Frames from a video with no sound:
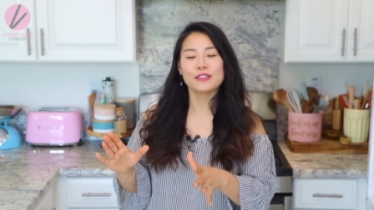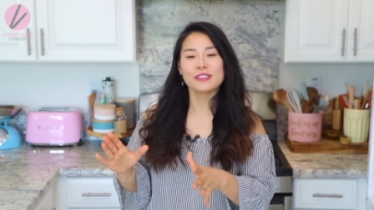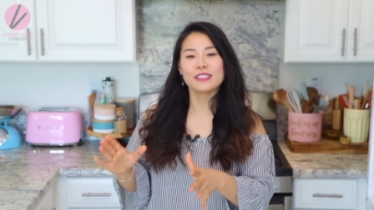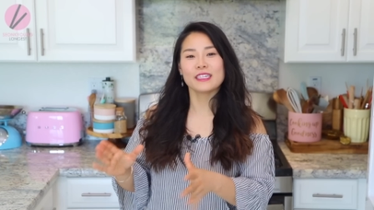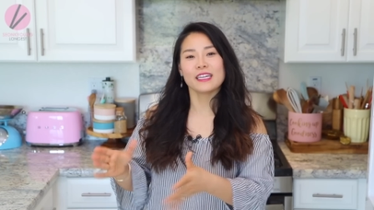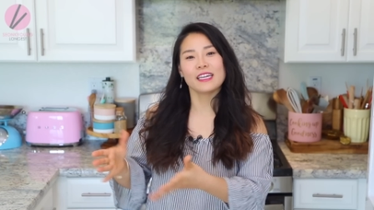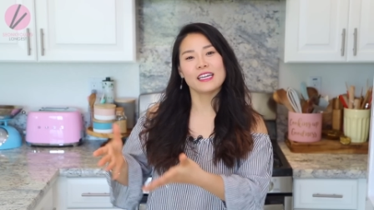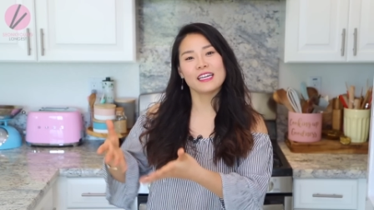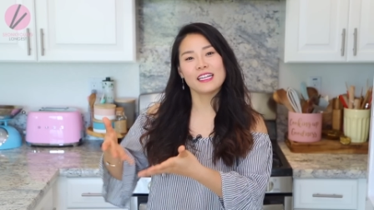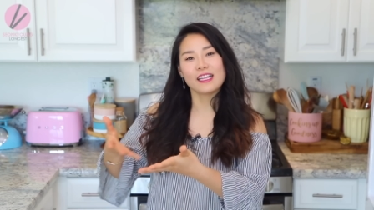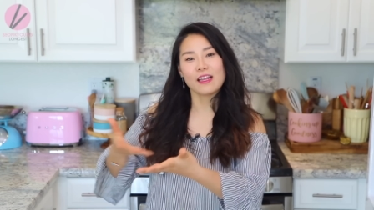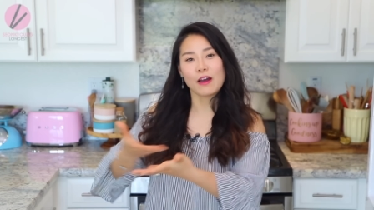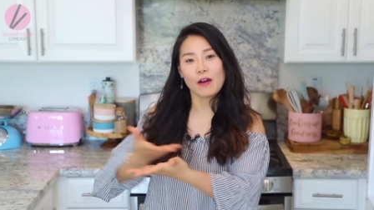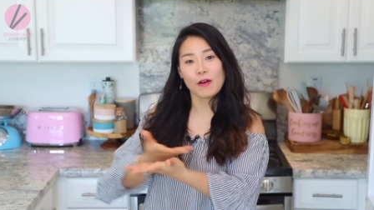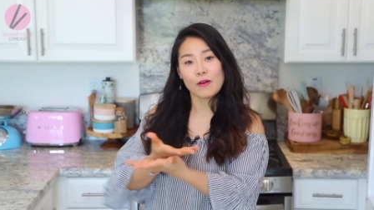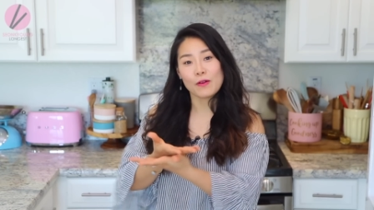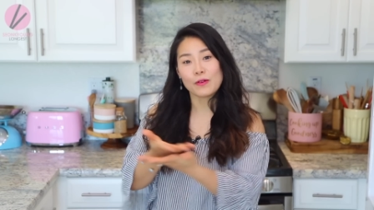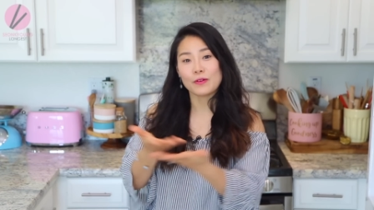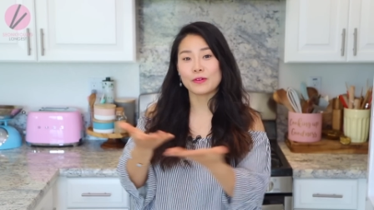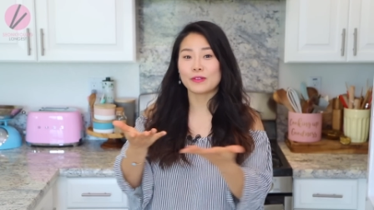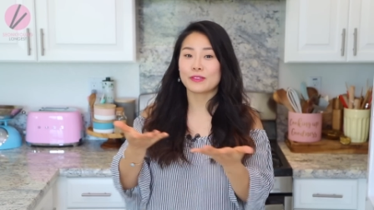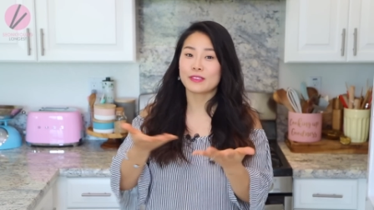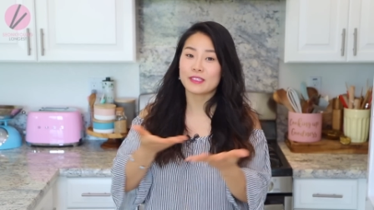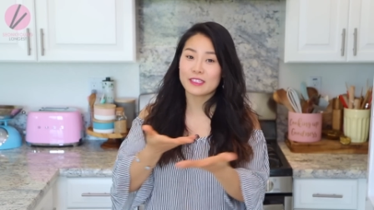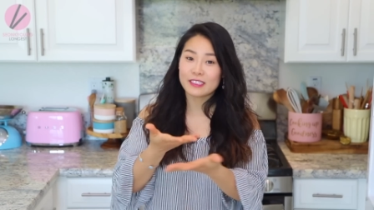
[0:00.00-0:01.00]
cook it
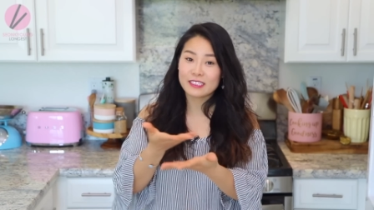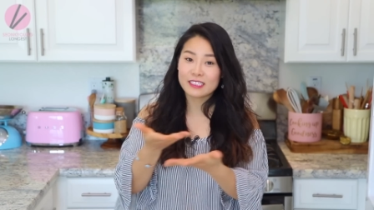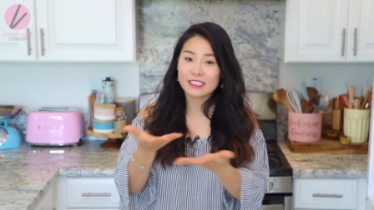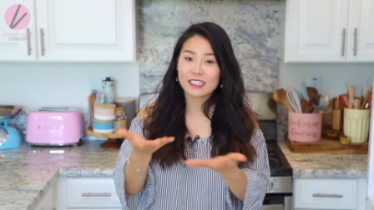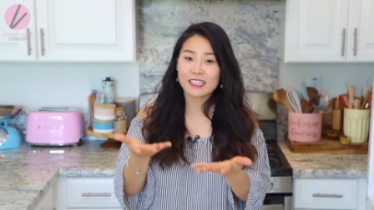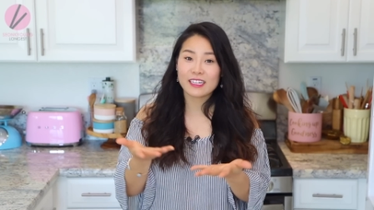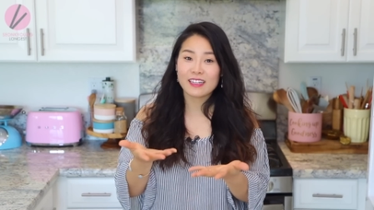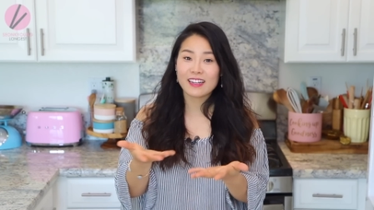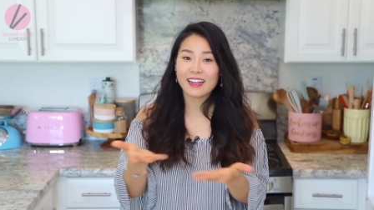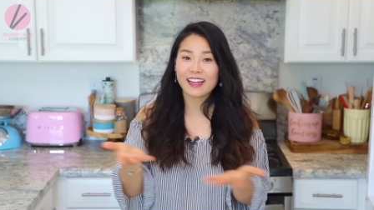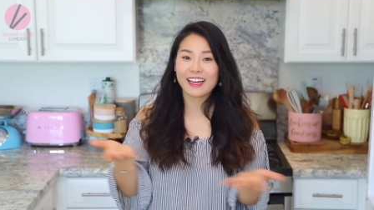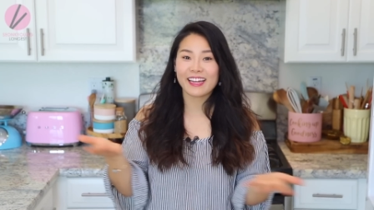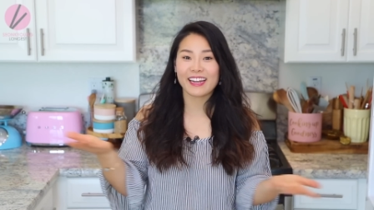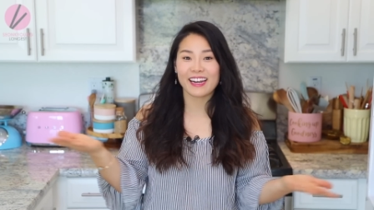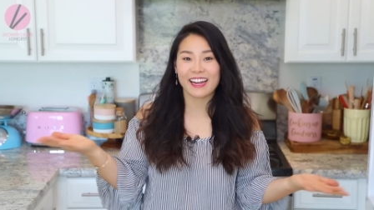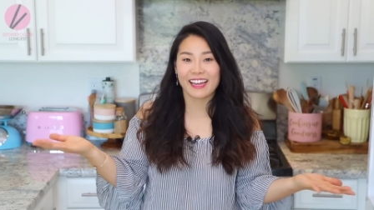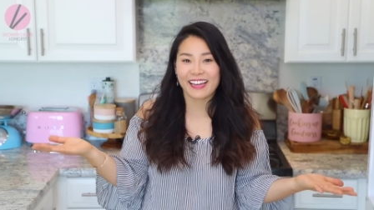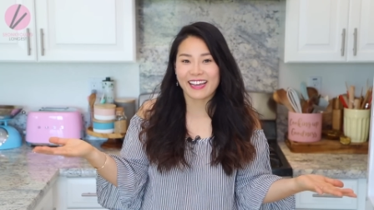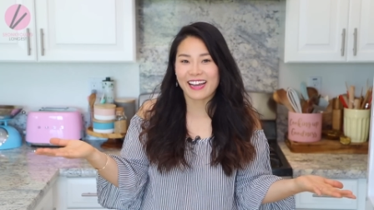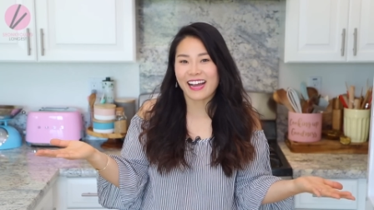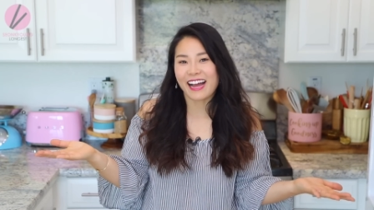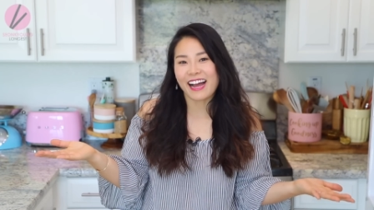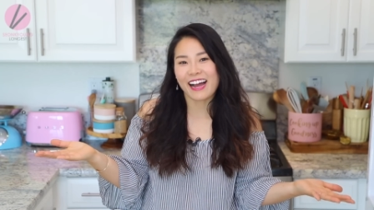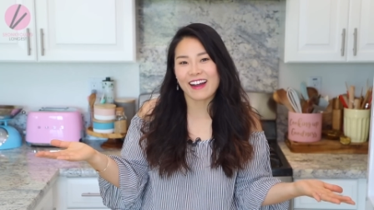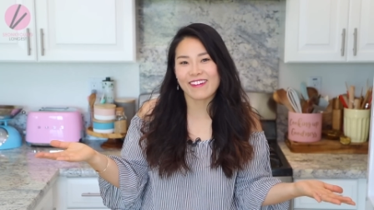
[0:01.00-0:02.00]
on the skillet
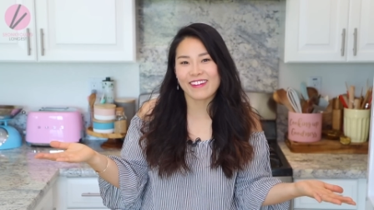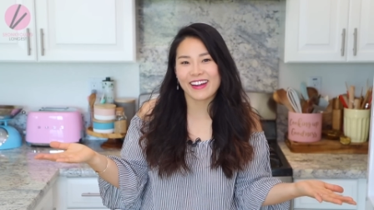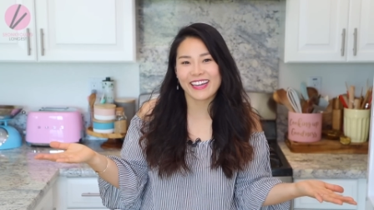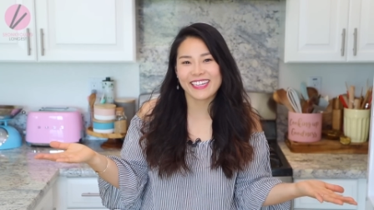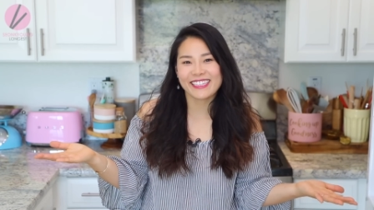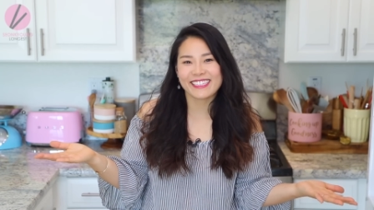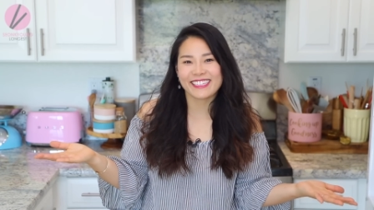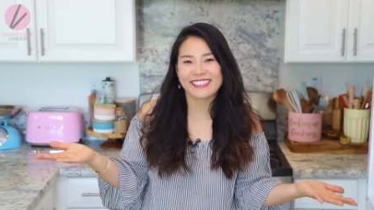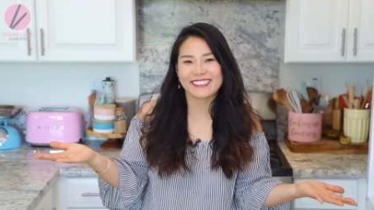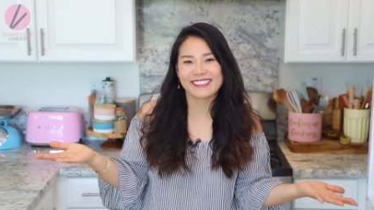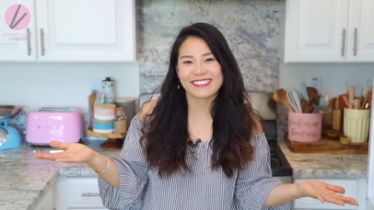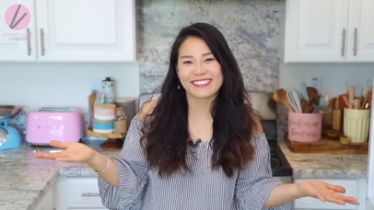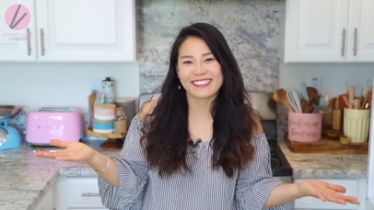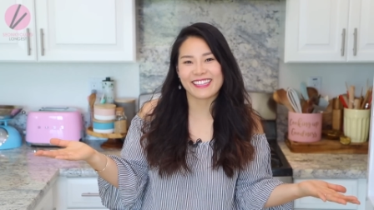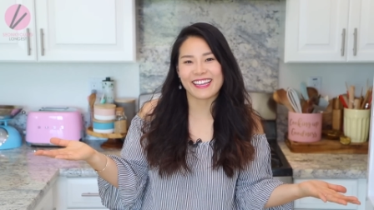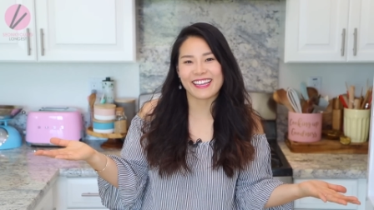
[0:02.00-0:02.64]
like how I did